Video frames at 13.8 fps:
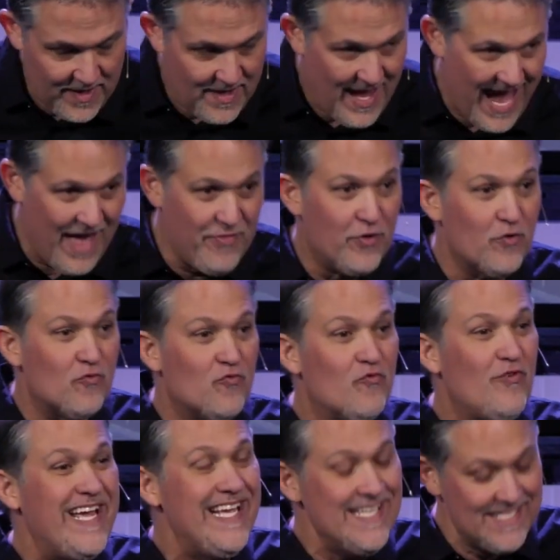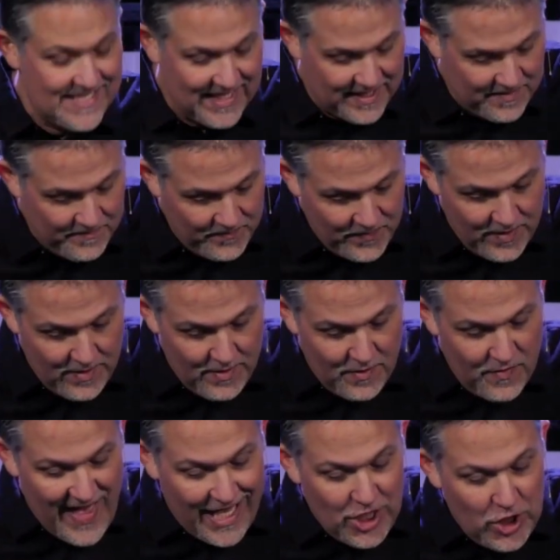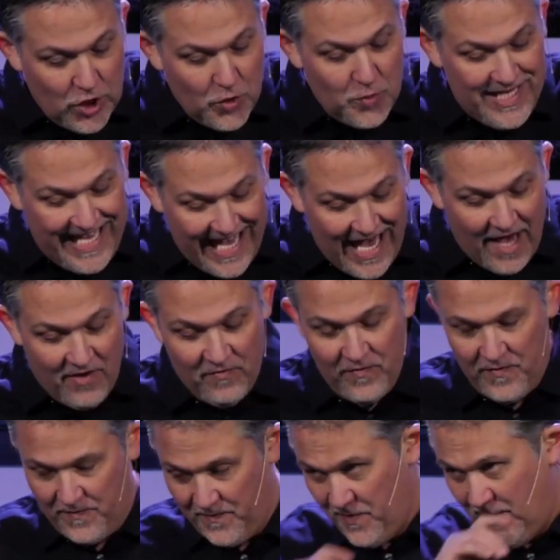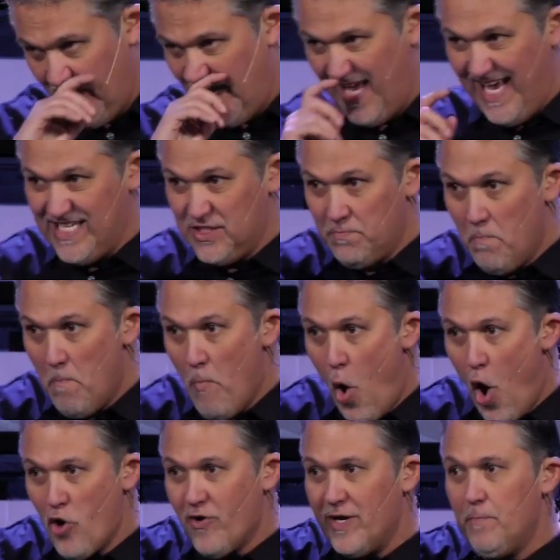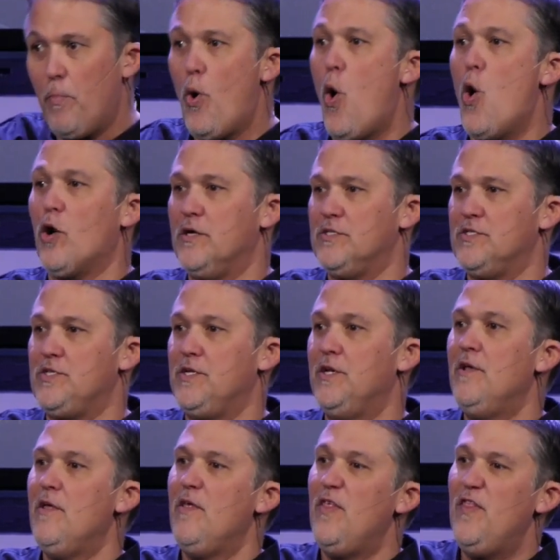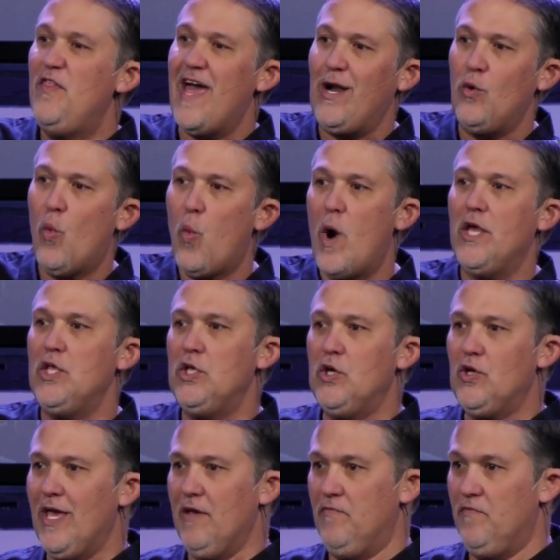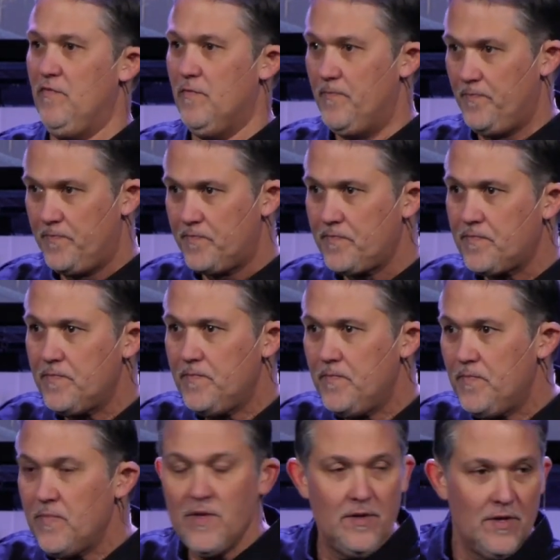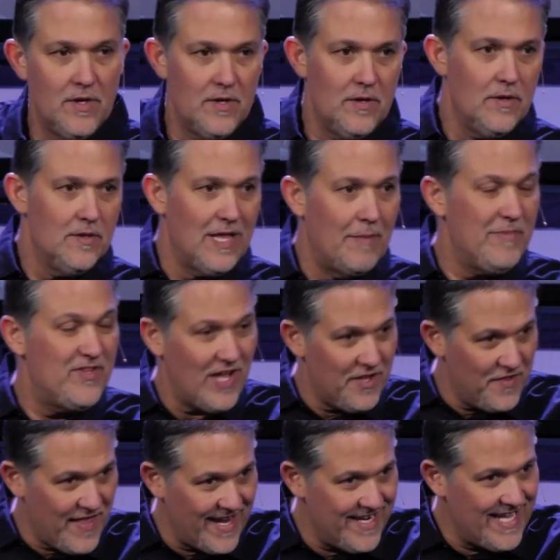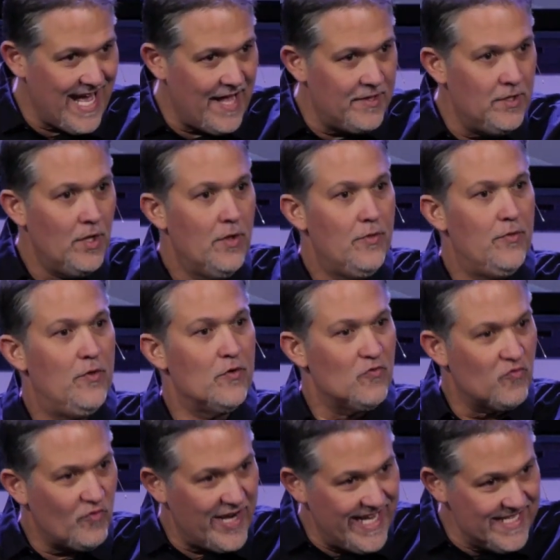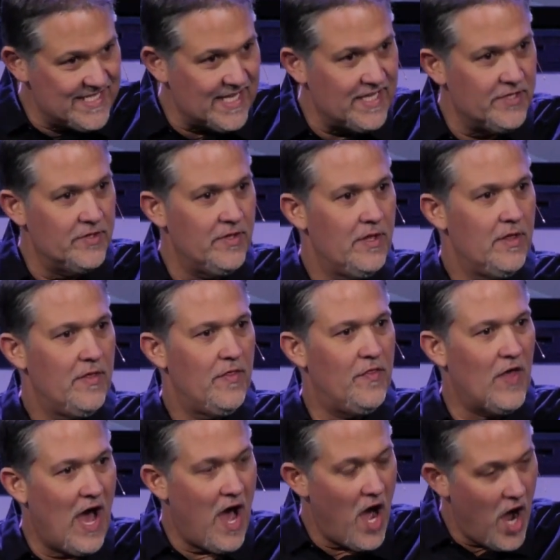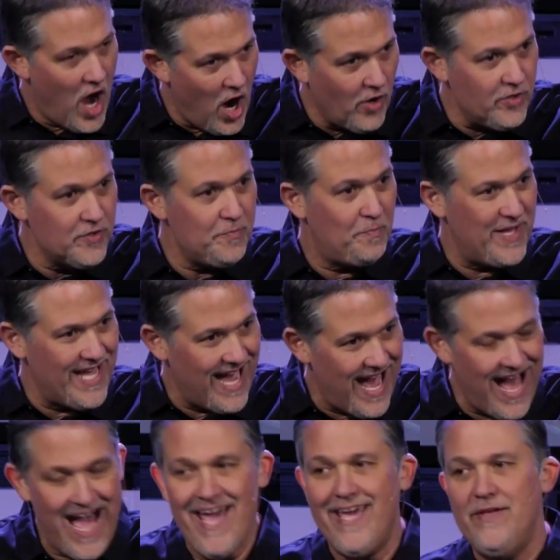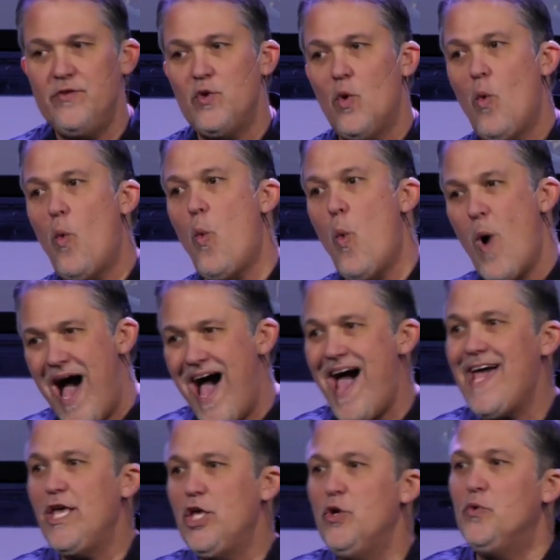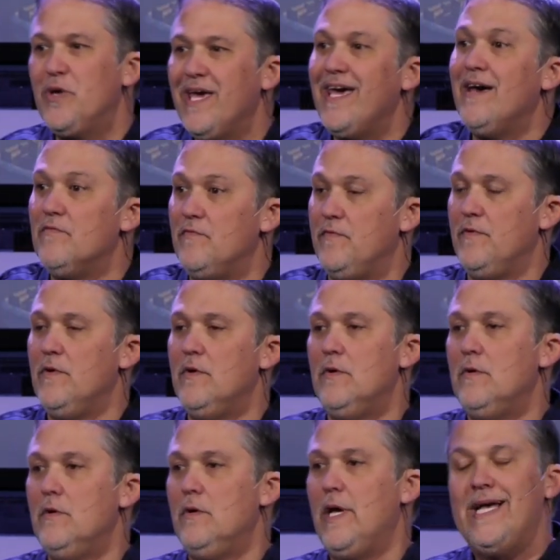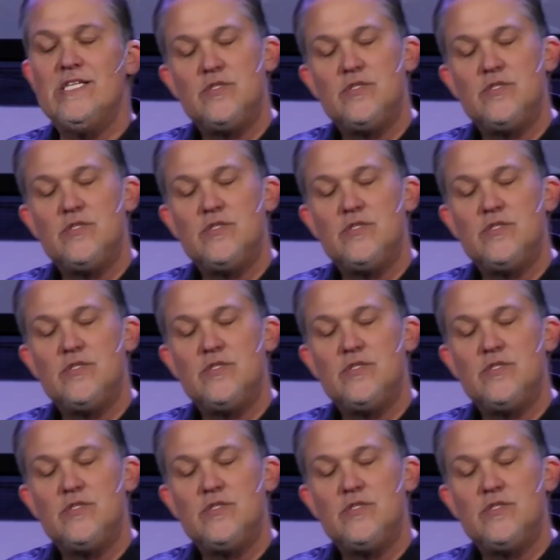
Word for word: And the reason that you give is more important than what you give. Let me tell you that again. The reason, the heart behind why you give is